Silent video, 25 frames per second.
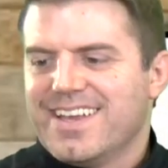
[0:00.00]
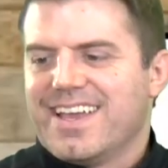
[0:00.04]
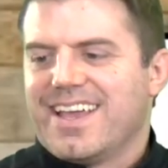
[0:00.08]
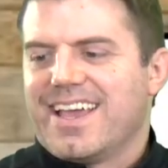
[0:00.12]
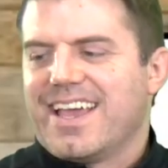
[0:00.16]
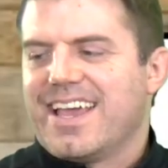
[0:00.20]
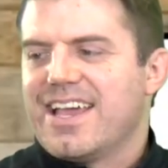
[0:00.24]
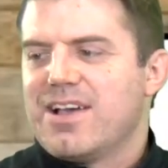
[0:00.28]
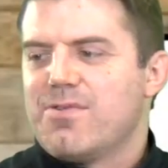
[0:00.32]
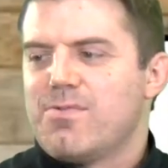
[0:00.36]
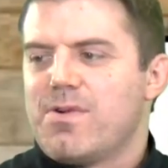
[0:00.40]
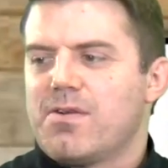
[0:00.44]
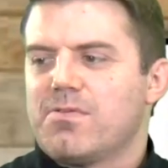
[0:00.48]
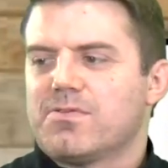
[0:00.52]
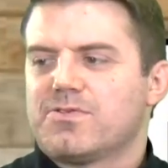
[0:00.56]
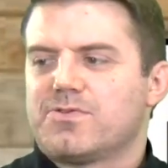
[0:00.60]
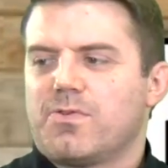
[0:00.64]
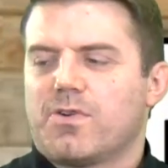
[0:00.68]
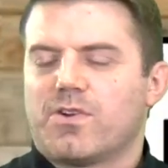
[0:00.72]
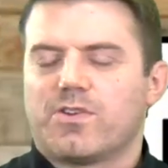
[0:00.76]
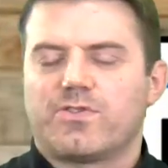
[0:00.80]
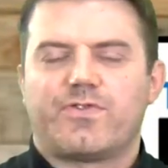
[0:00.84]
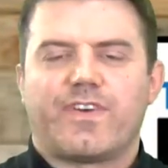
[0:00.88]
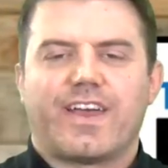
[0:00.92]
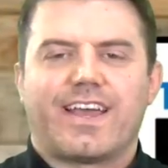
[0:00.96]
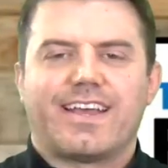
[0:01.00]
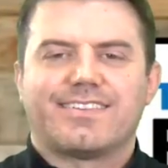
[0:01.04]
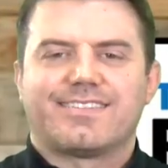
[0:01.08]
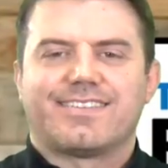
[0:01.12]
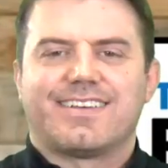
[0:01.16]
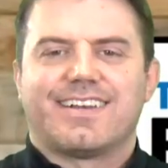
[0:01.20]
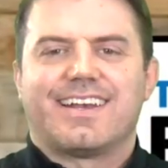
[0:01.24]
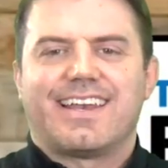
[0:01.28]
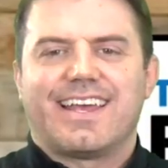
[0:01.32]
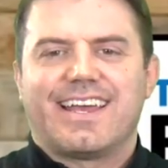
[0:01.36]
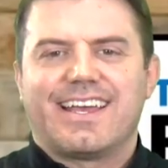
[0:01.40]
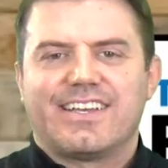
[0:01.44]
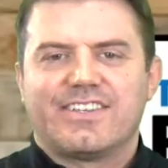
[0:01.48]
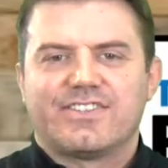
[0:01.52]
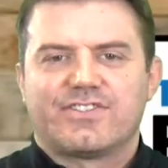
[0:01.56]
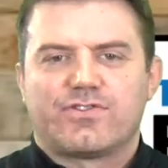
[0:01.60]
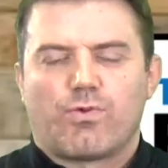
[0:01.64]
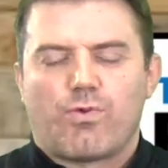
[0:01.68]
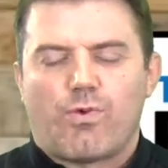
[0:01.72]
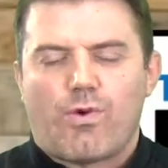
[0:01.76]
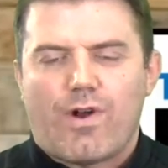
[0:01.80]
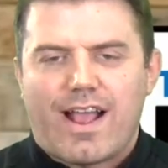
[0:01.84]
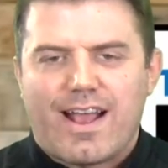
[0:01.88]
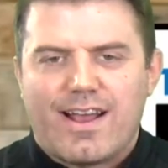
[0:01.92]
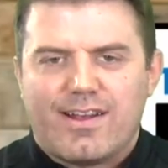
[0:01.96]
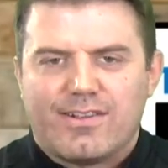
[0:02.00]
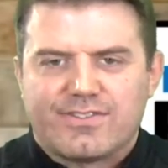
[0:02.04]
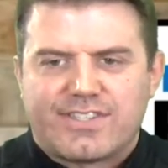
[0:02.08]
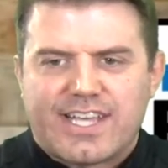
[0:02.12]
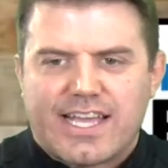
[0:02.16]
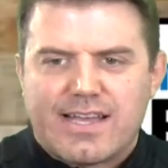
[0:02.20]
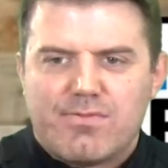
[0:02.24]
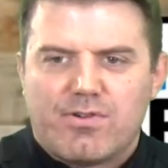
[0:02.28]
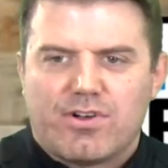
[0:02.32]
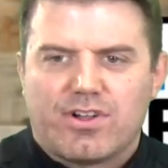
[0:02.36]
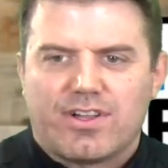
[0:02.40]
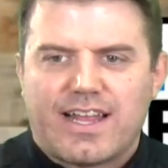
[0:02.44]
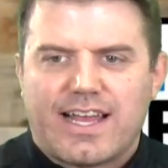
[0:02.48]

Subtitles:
And welcome, sports fans, to today's Roundtable.